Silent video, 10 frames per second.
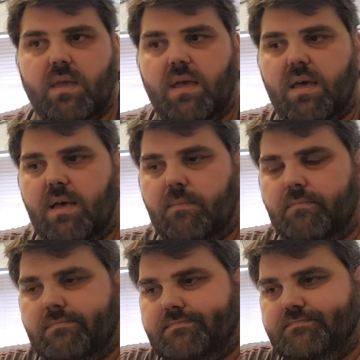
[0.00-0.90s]

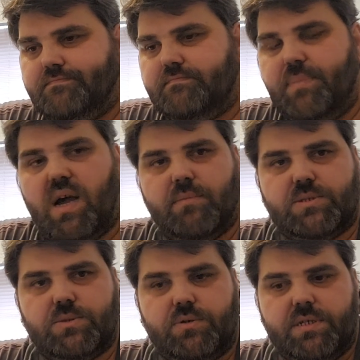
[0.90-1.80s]

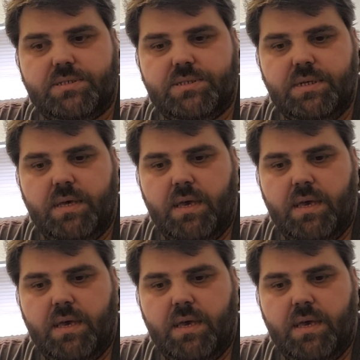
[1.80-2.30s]
Palmasaurus,